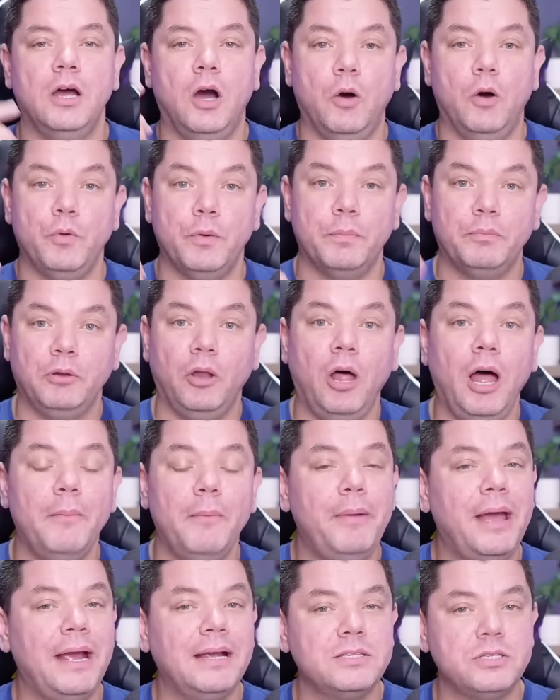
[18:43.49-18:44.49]
I'll reply
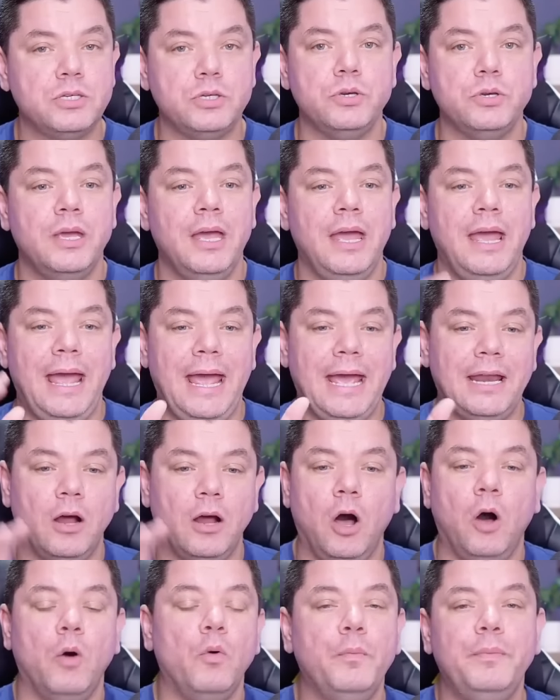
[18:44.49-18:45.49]
back to you, and
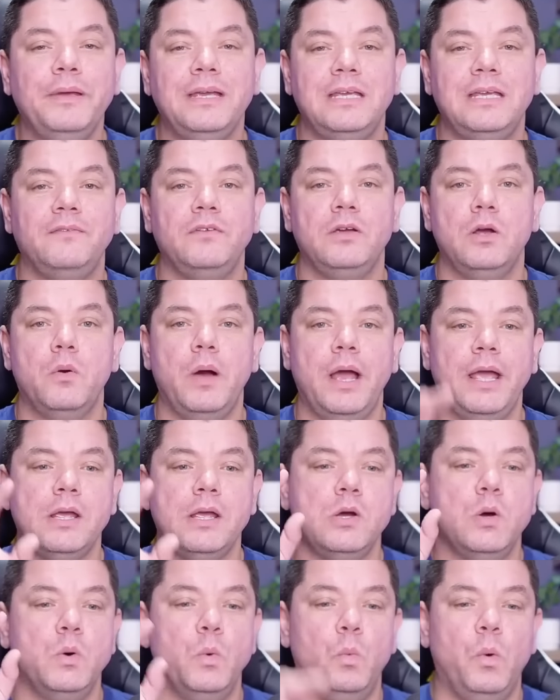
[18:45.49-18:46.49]
I will be giving
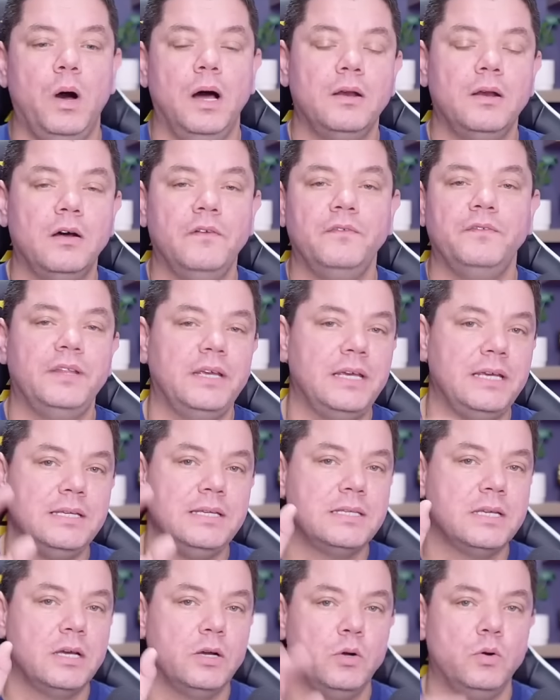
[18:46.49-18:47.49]
away one of
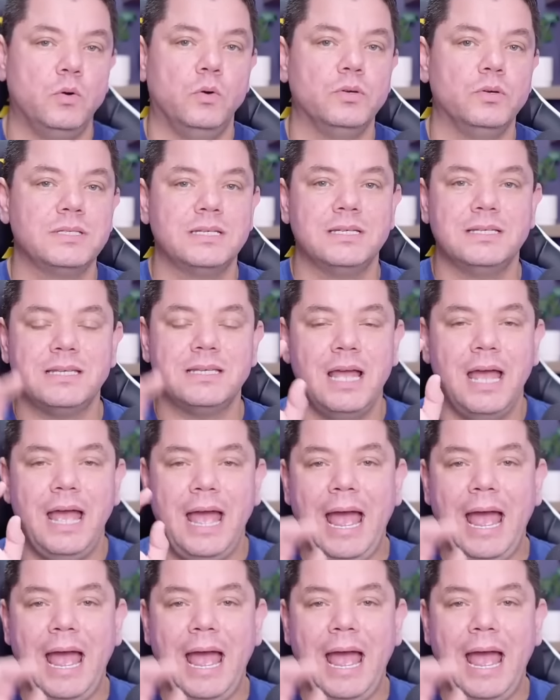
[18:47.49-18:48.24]
these courses